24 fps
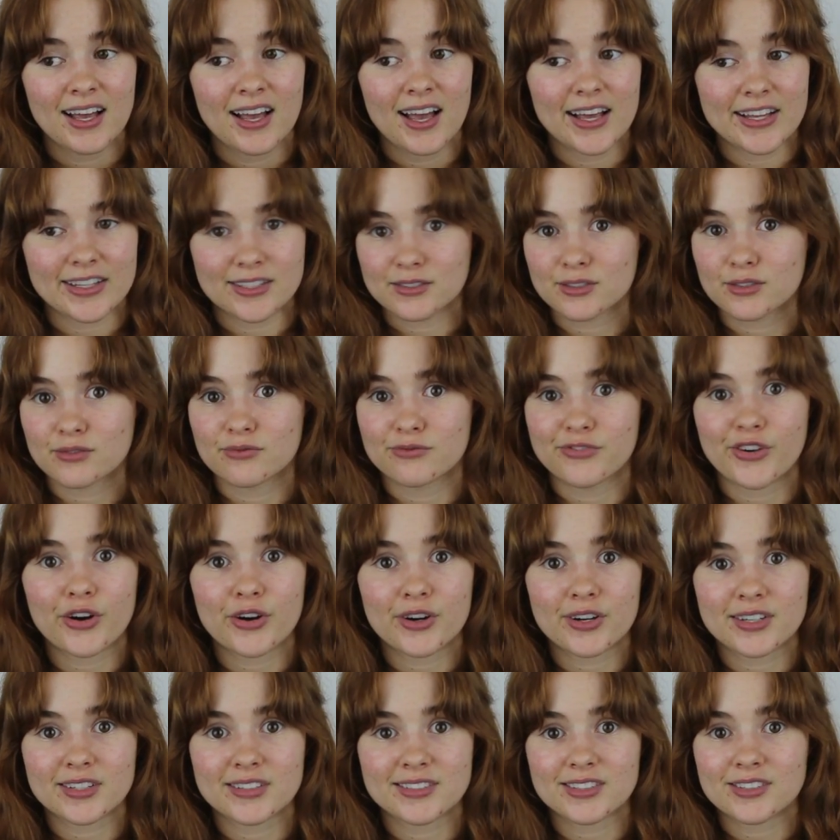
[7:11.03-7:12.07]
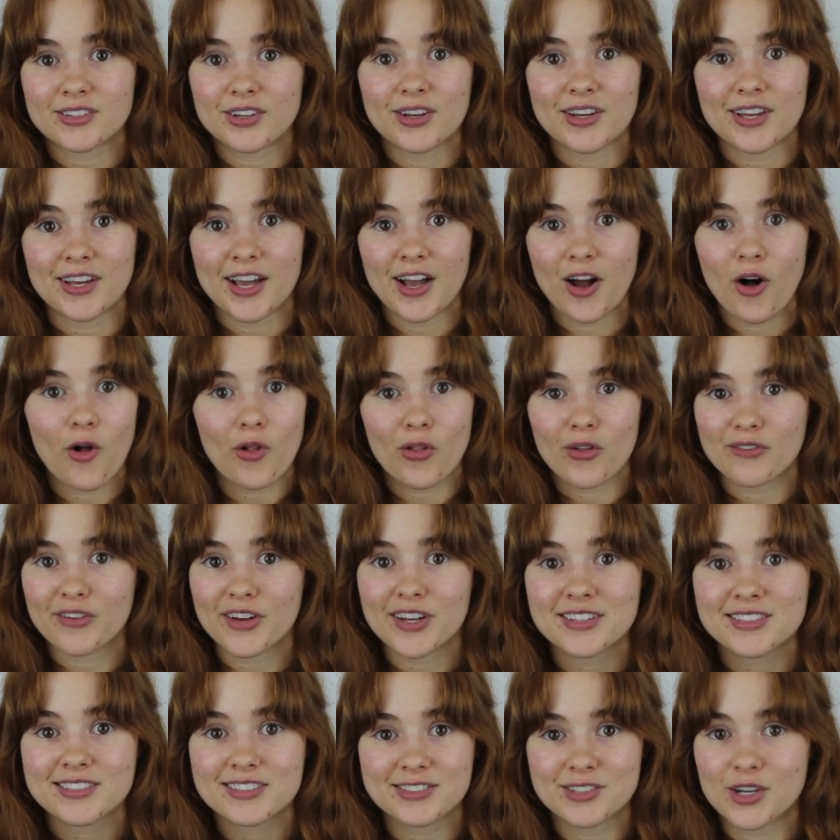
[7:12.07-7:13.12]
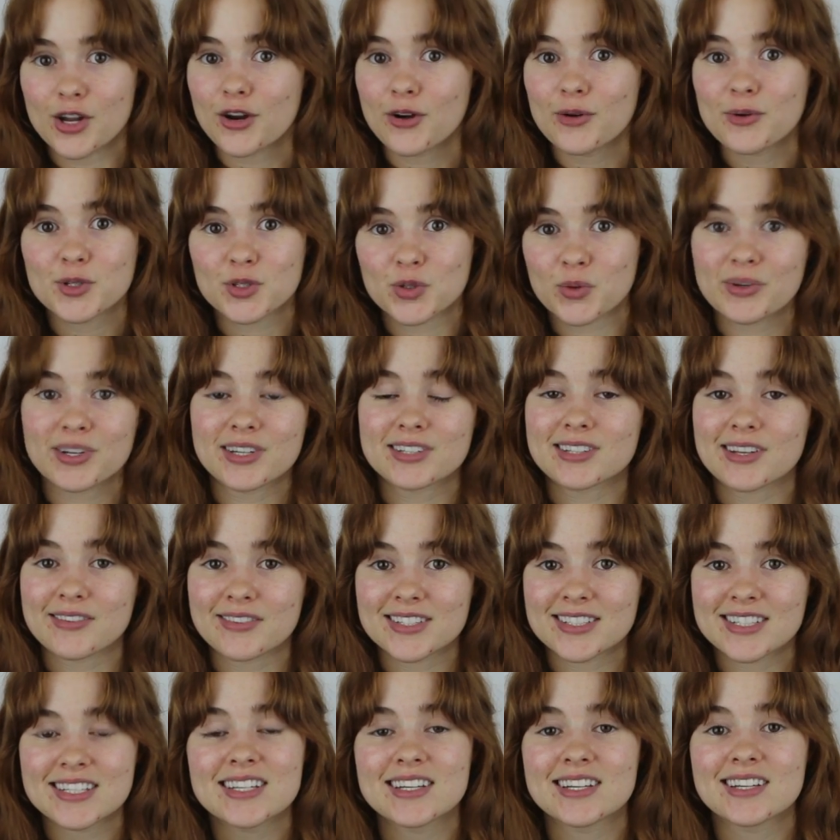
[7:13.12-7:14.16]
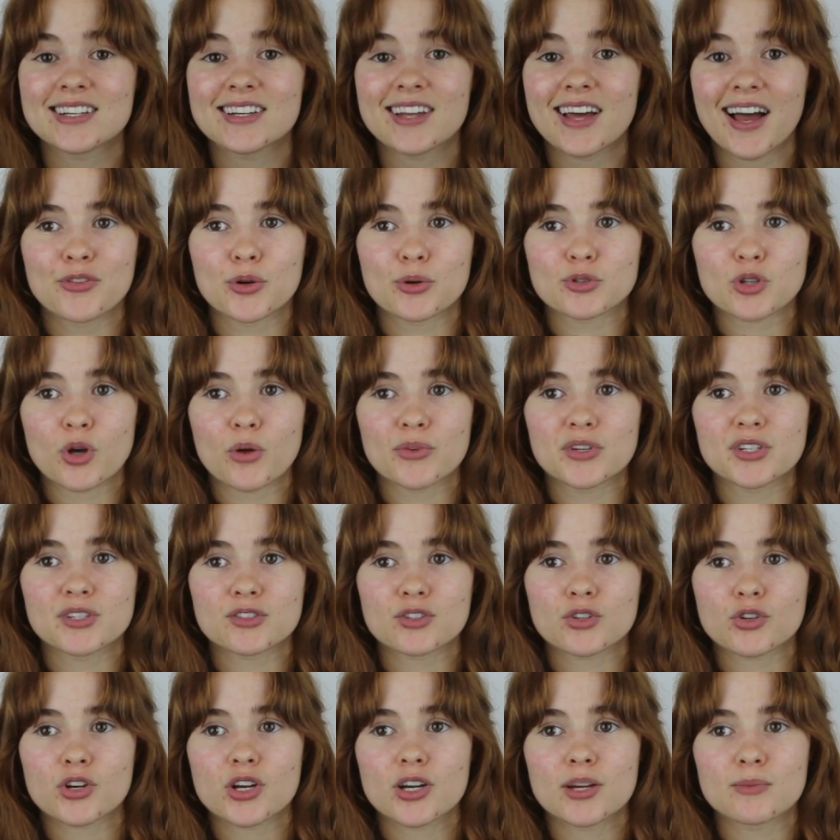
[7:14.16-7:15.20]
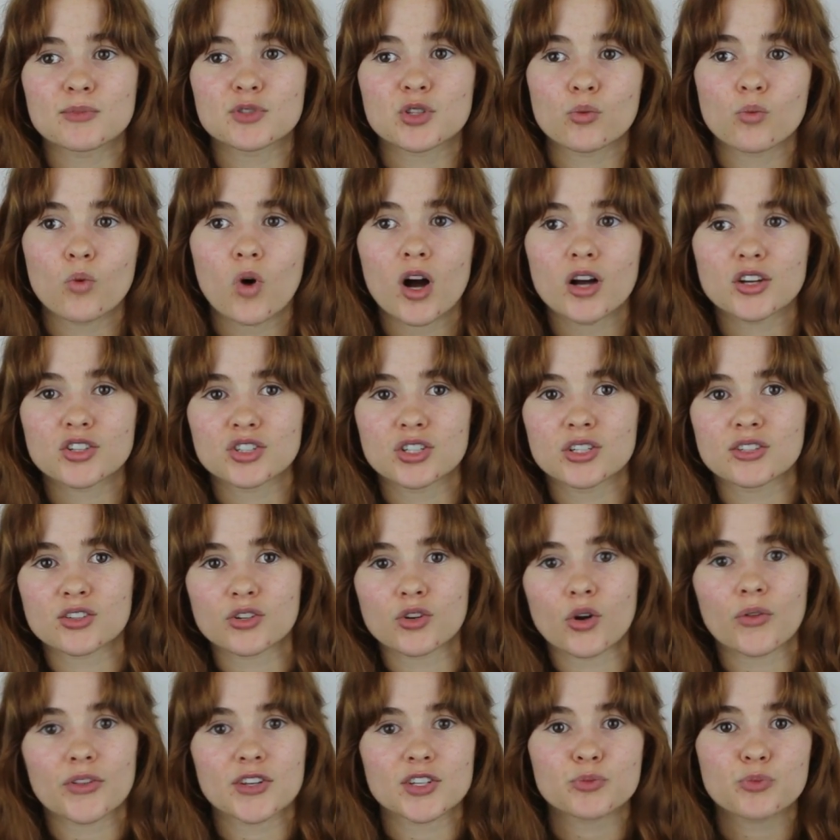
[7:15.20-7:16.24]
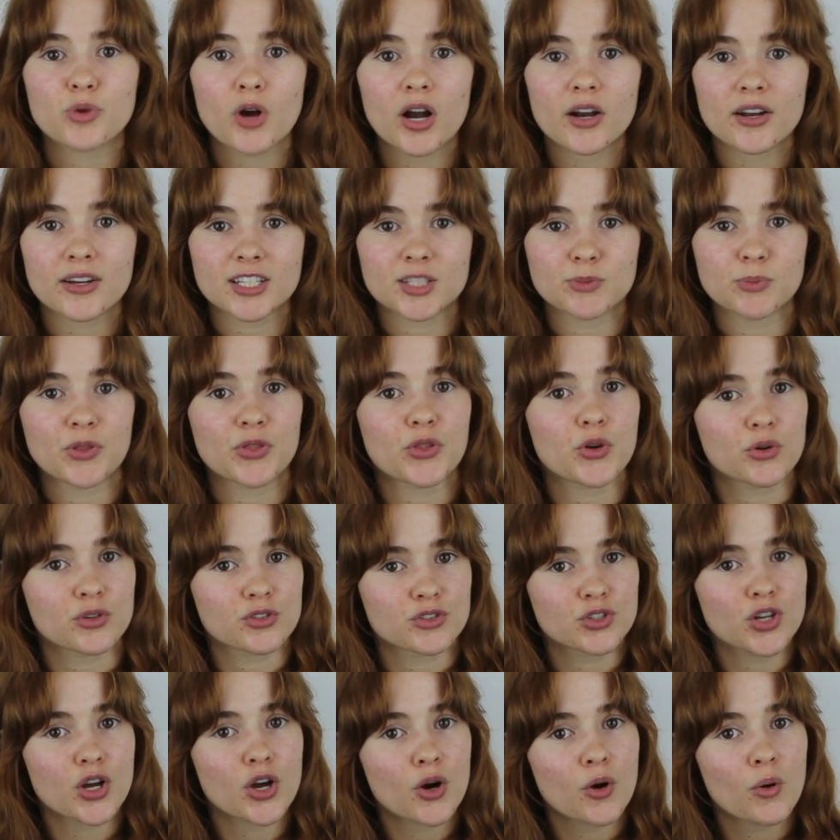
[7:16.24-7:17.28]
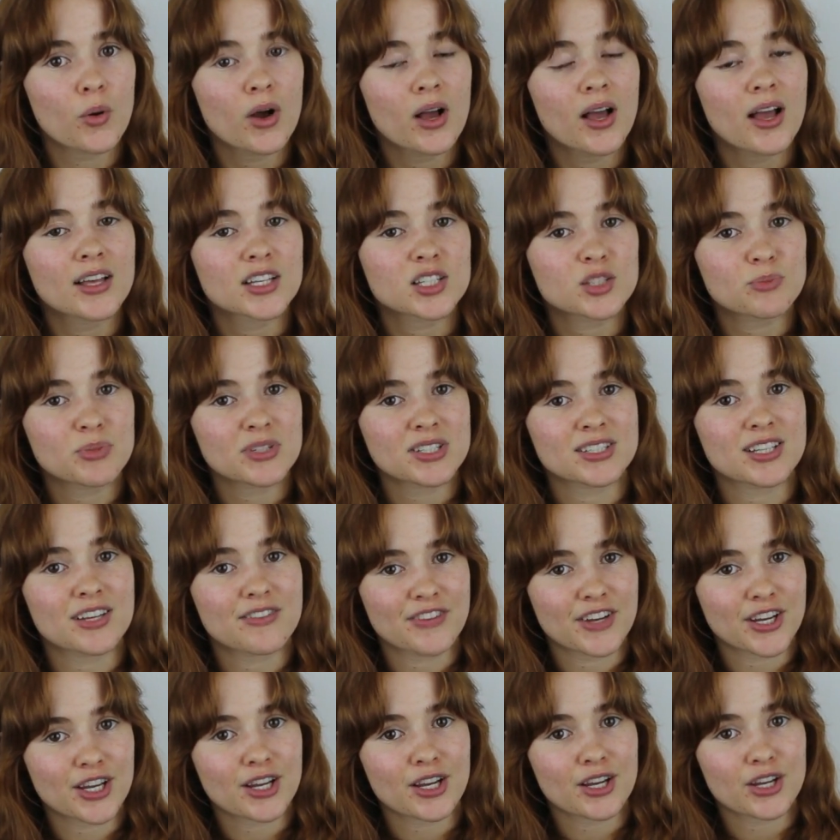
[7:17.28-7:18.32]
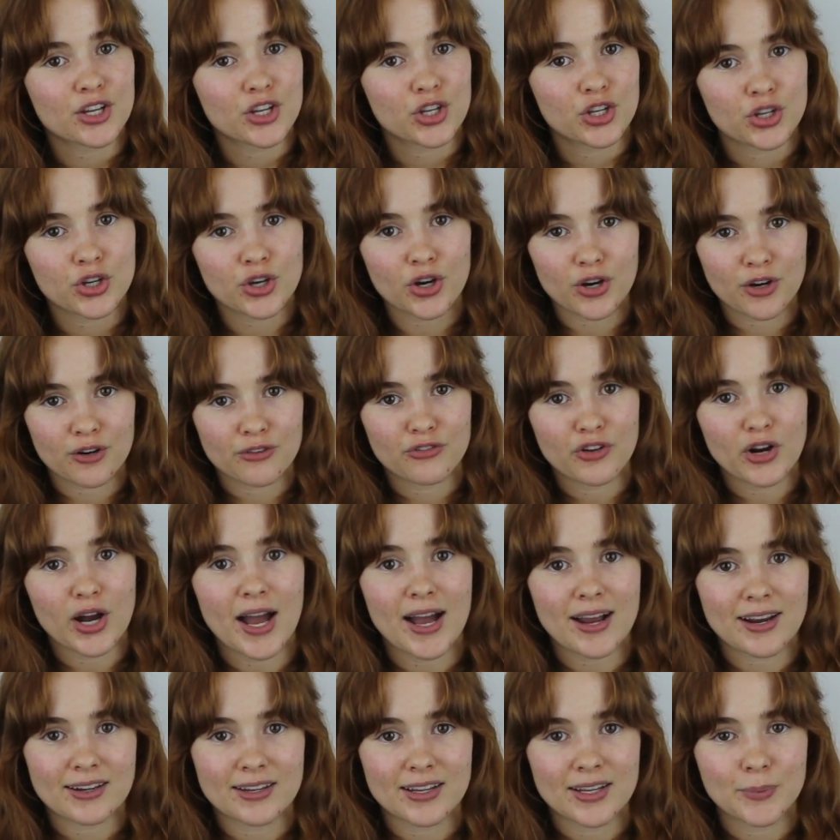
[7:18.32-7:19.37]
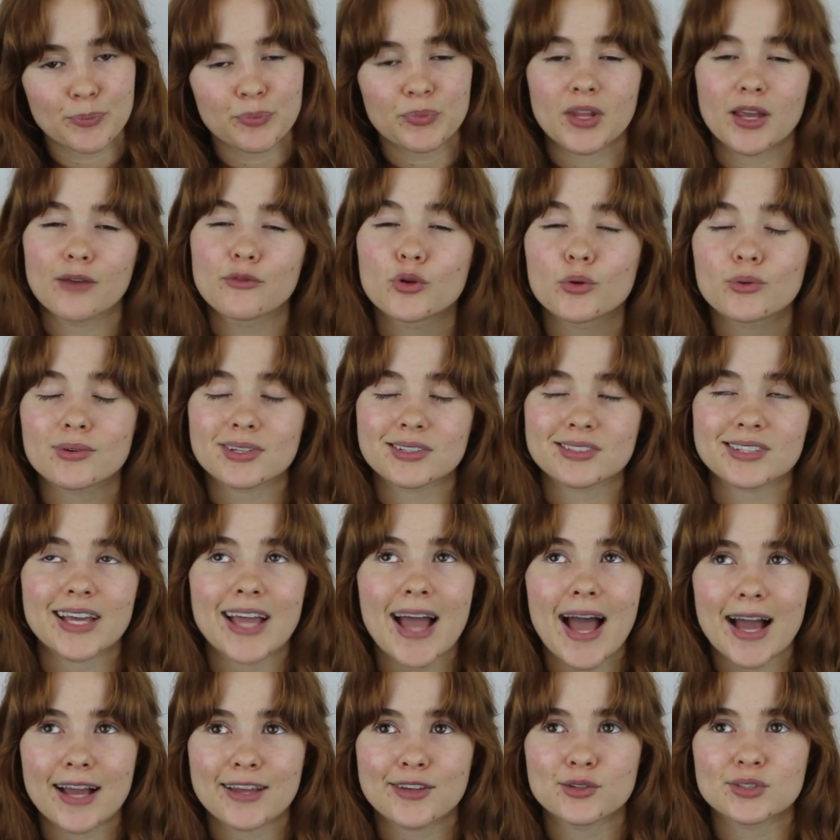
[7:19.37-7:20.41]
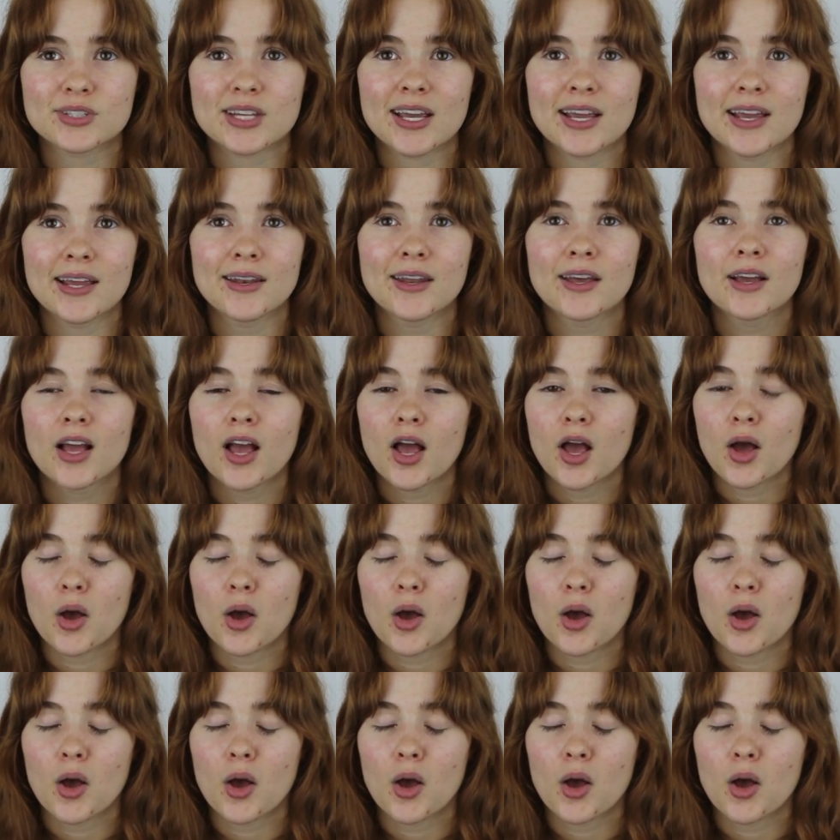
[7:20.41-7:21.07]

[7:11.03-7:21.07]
as far as all of us know in 2017. There's all these creams and washes and all these products, but there is no specific cure for acne. If you want to say Accutane,